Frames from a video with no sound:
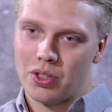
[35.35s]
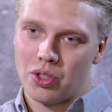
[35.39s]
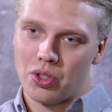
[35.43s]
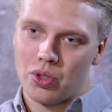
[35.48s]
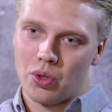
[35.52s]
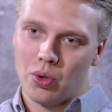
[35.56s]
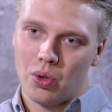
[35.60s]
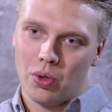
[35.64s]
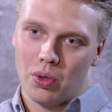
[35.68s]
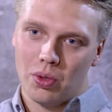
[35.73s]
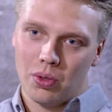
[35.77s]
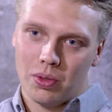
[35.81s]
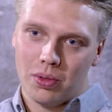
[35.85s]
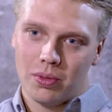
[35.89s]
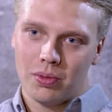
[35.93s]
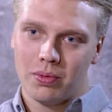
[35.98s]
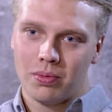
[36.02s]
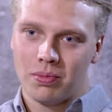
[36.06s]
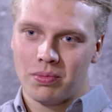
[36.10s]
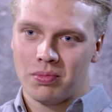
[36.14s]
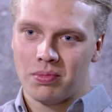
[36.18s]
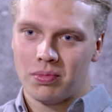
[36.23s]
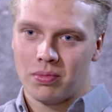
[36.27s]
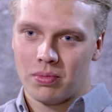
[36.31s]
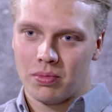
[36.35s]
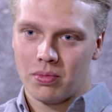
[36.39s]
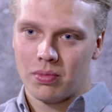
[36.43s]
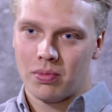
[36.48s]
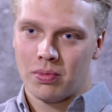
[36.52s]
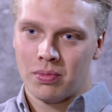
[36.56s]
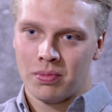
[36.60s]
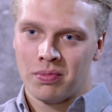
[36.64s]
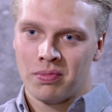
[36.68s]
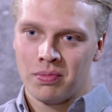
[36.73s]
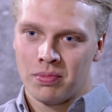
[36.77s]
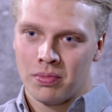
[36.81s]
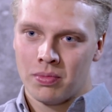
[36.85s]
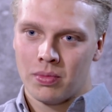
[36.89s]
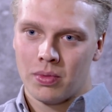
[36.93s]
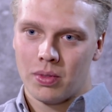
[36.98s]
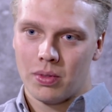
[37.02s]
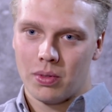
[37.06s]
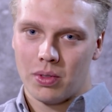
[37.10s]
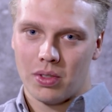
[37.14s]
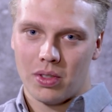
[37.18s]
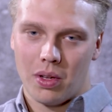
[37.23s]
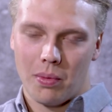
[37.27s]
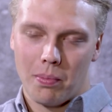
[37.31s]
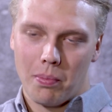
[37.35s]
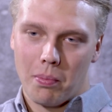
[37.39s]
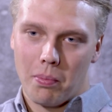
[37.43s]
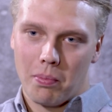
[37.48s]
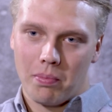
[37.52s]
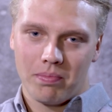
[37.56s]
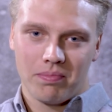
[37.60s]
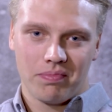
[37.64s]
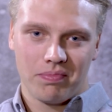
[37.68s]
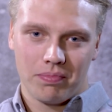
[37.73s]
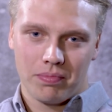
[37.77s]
school, some